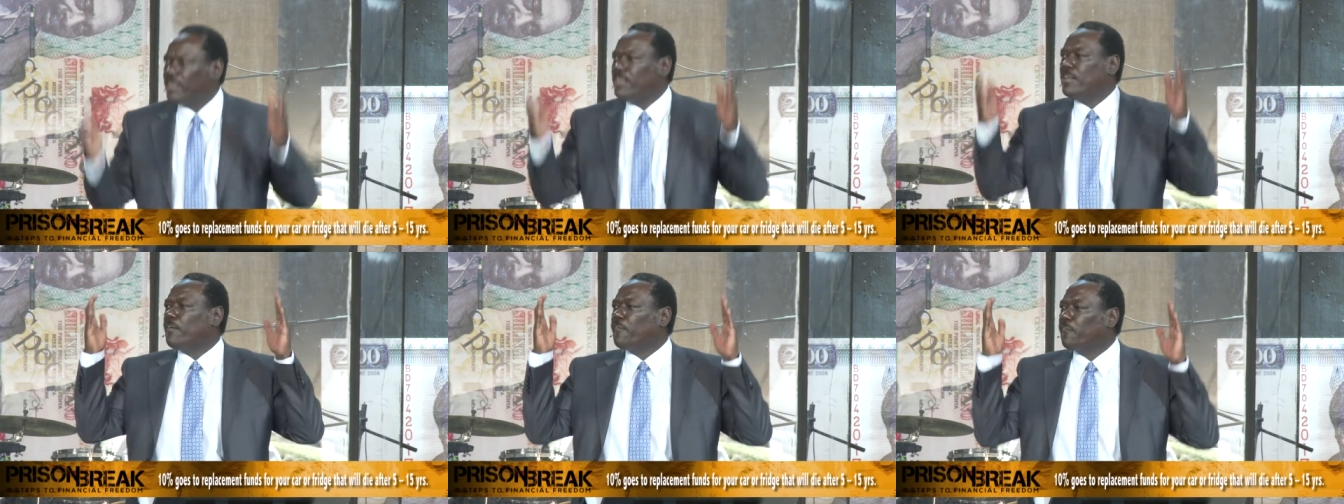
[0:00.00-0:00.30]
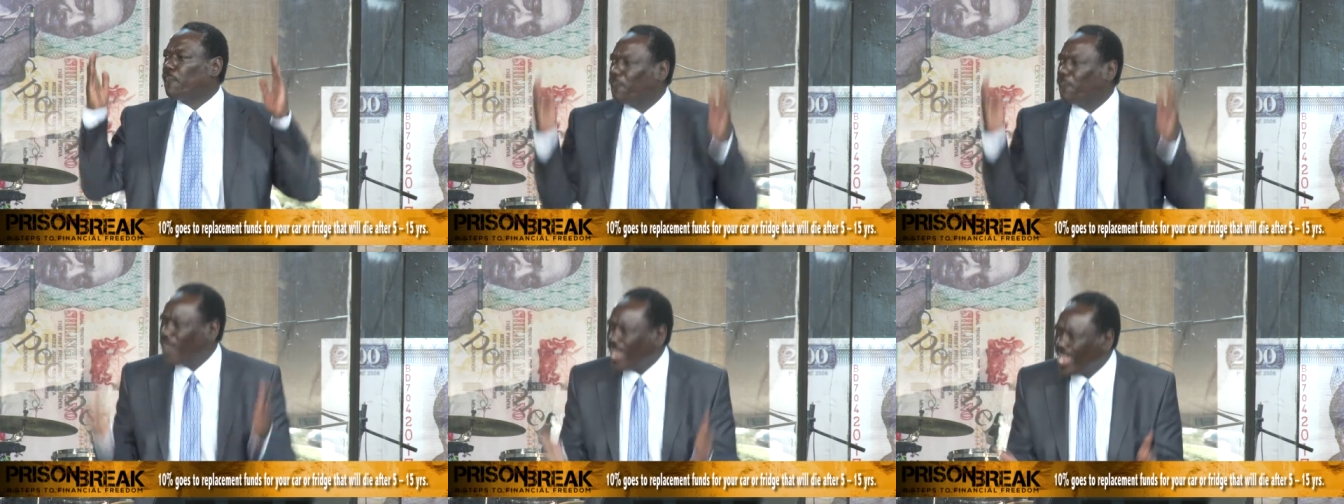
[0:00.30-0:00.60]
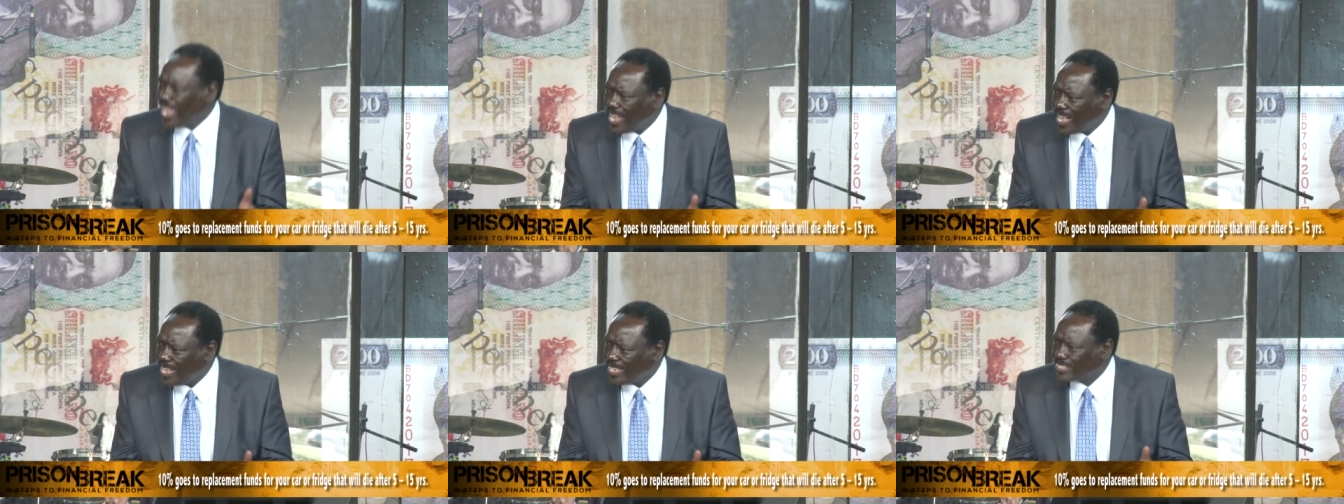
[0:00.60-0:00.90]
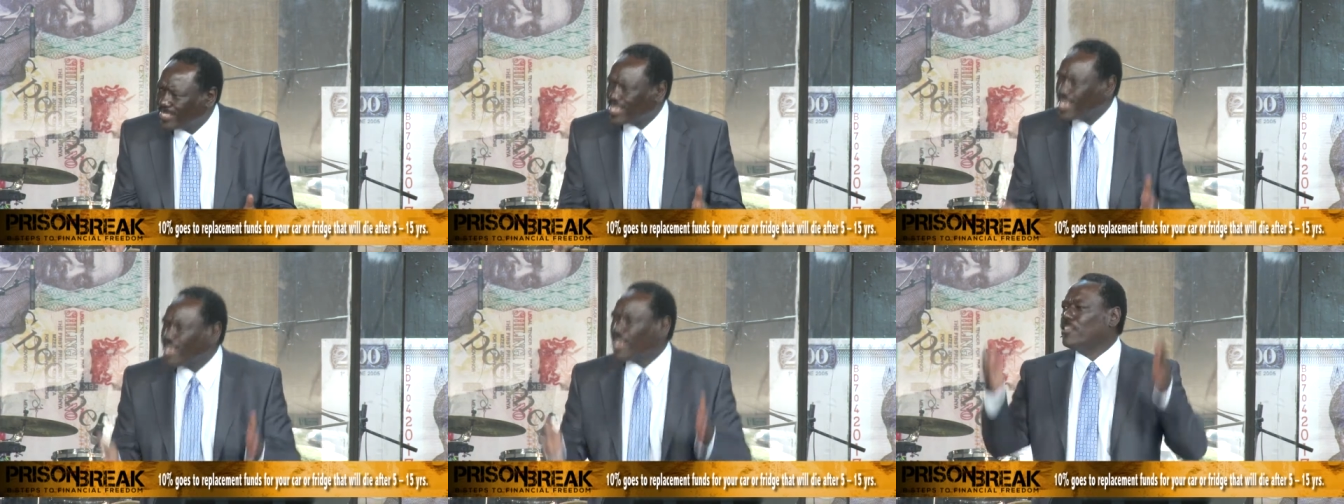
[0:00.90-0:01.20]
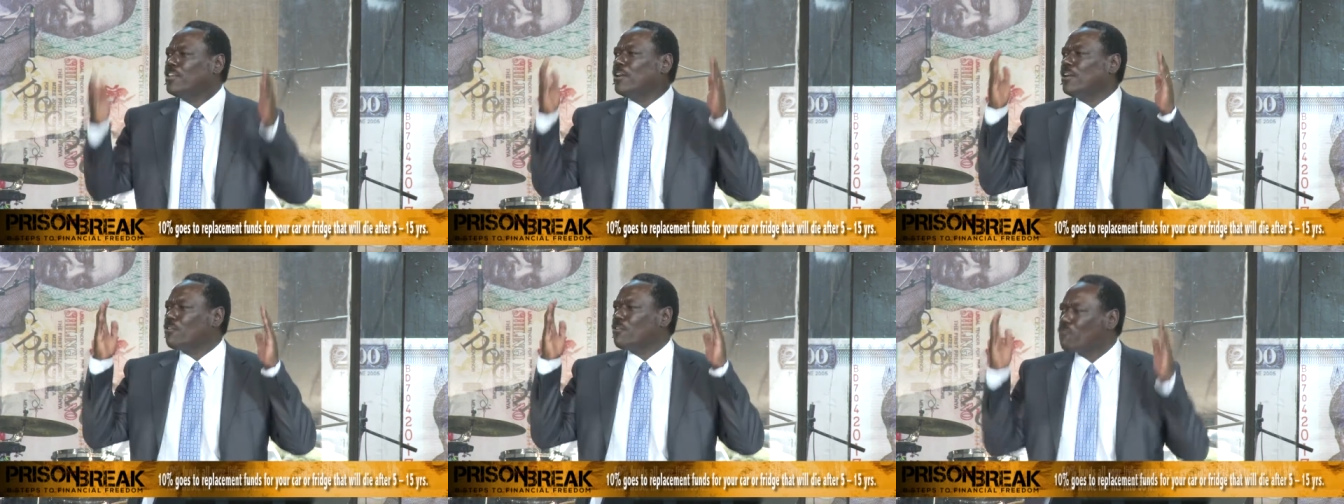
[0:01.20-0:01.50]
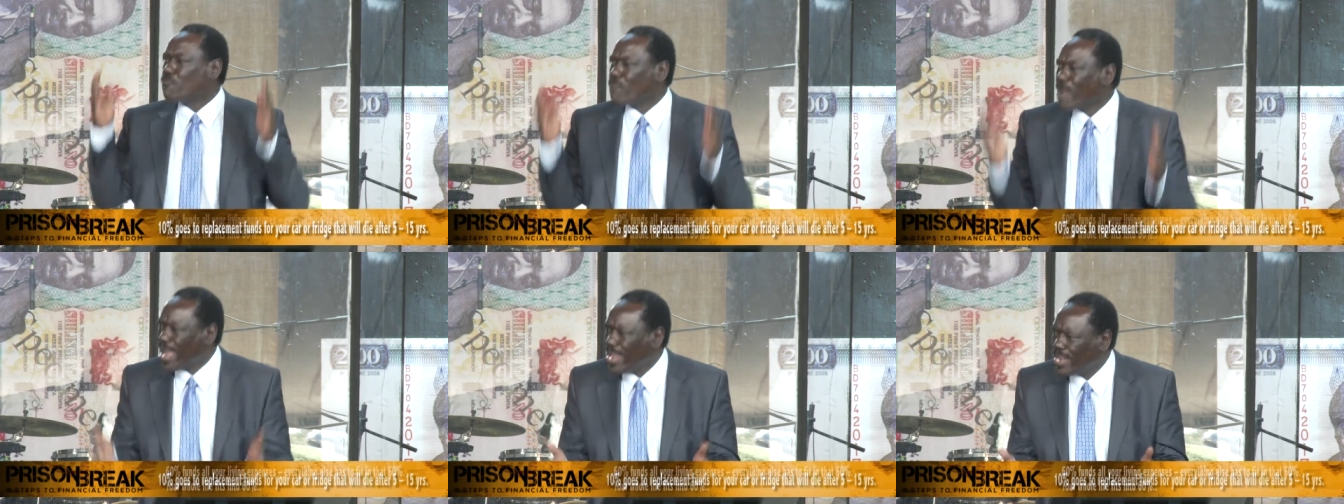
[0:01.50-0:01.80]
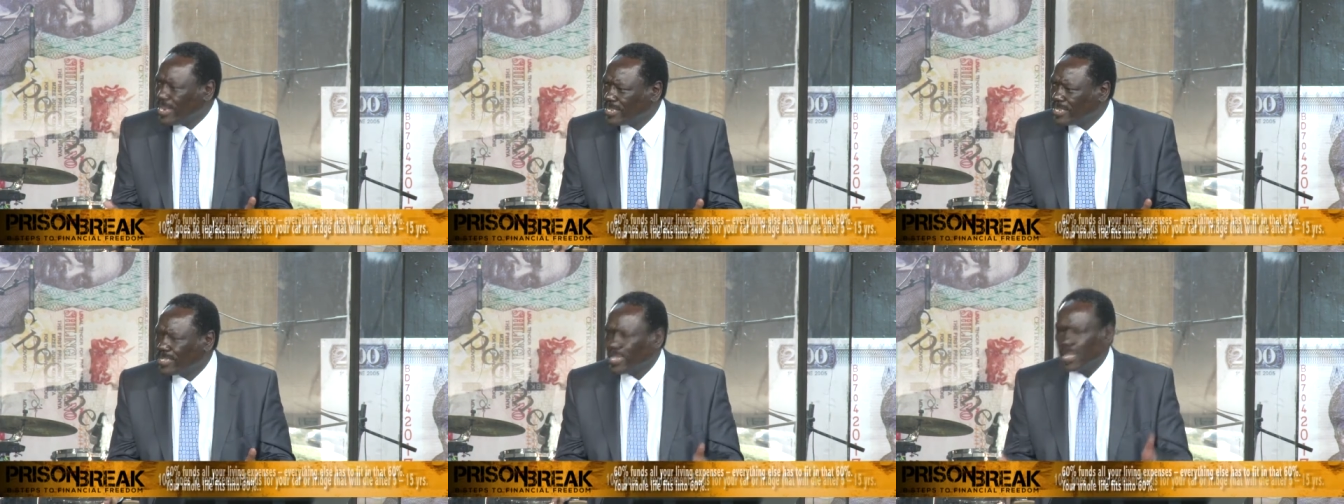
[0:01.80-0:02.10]
your fees, your
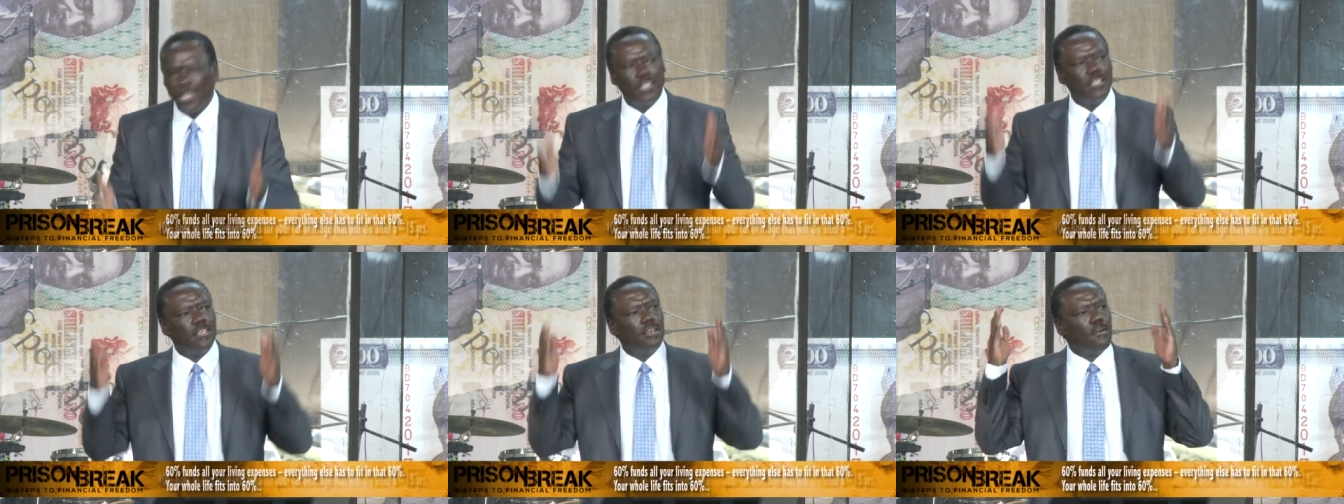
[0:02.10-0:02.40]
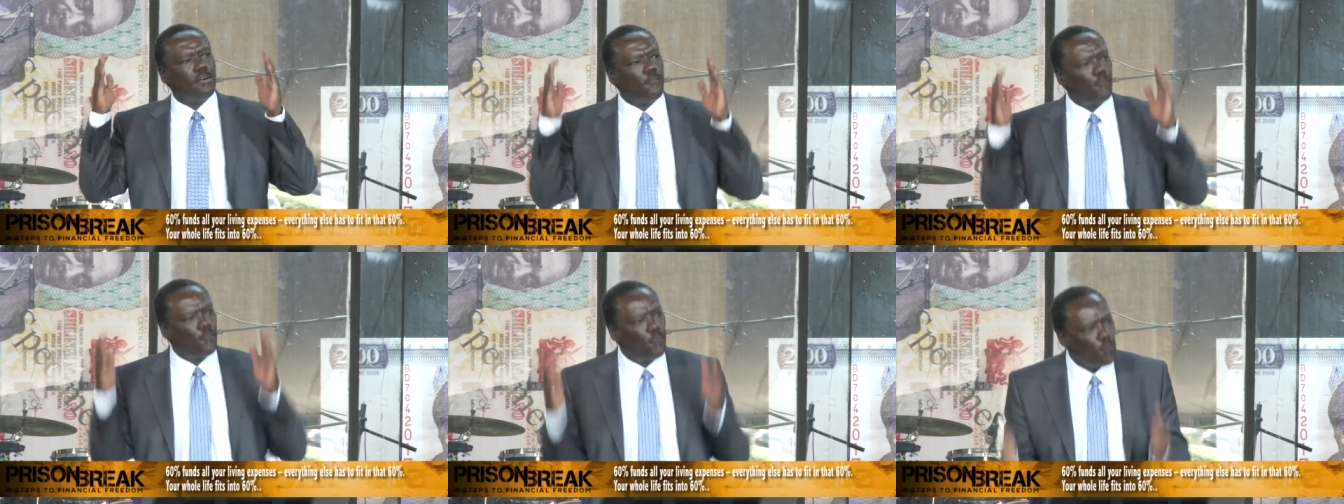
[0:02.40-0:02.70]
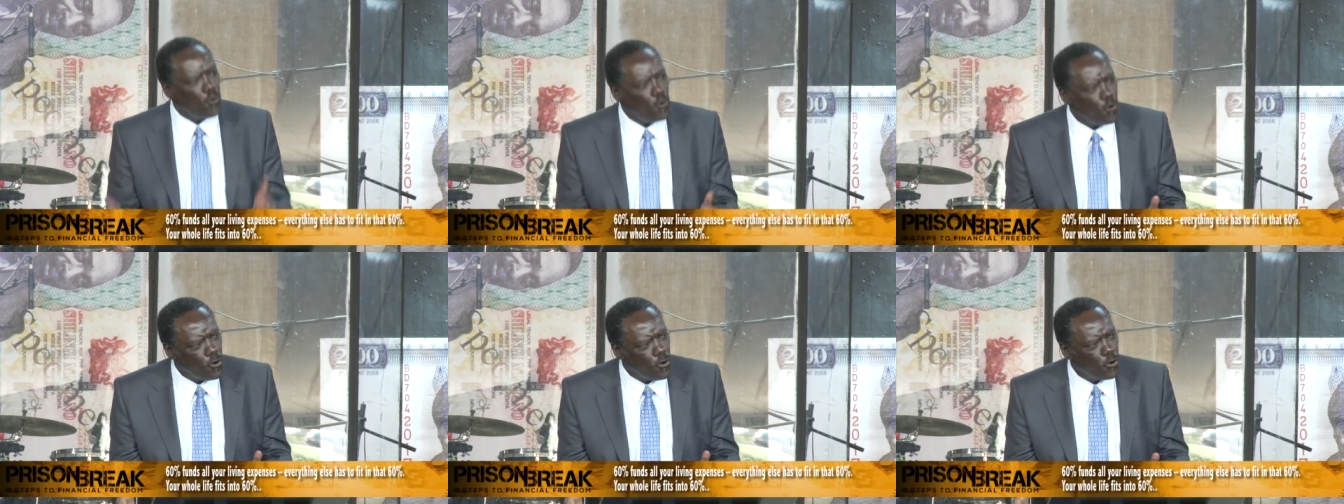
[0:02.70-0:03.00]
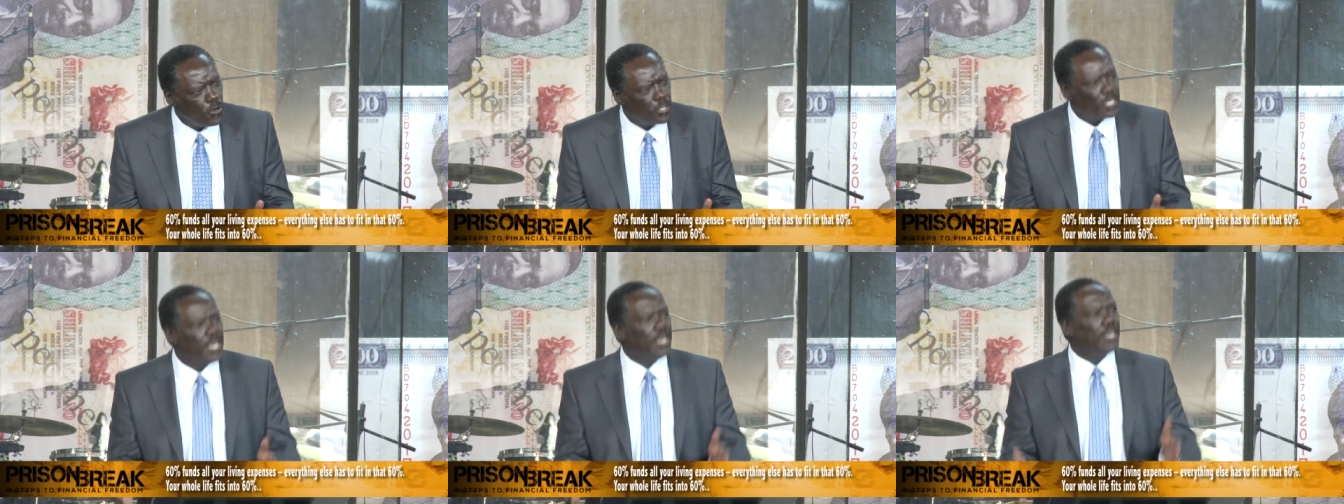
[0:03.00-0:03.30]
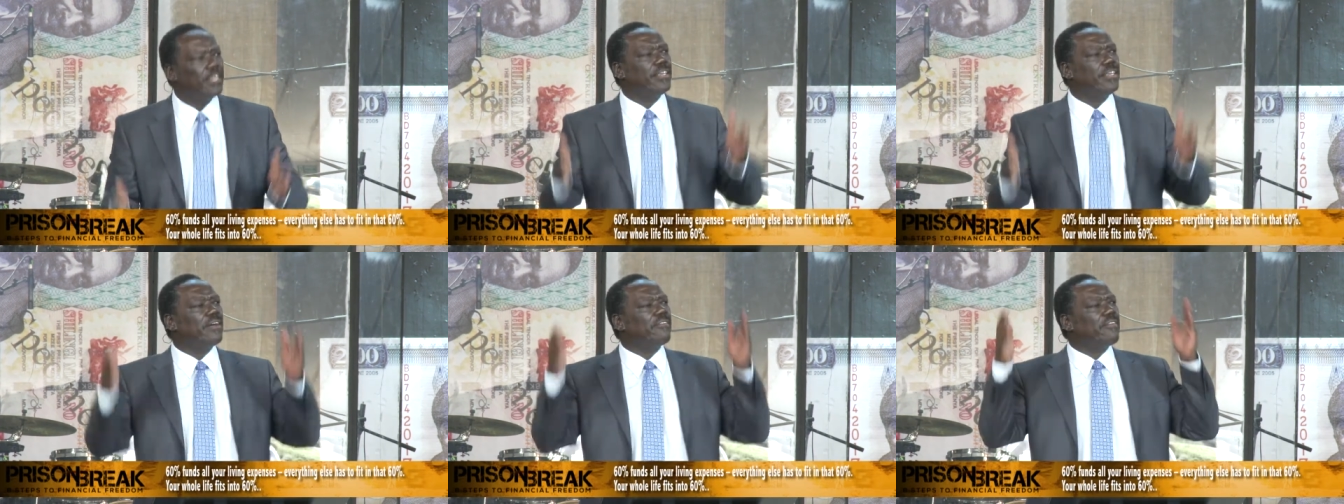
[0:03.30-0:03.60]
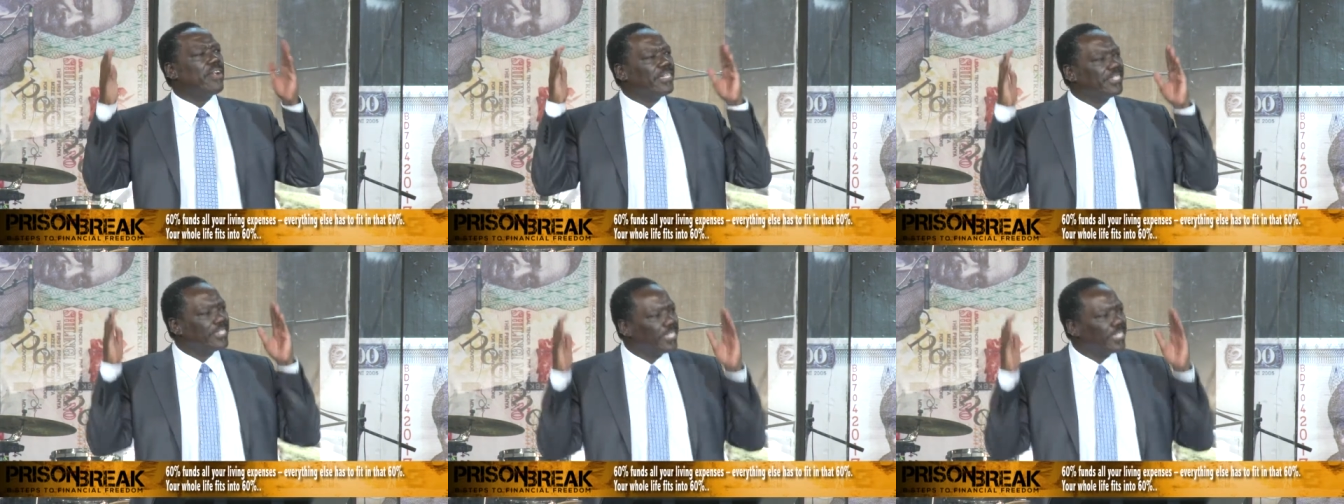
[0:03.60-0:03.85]
rent, your food, your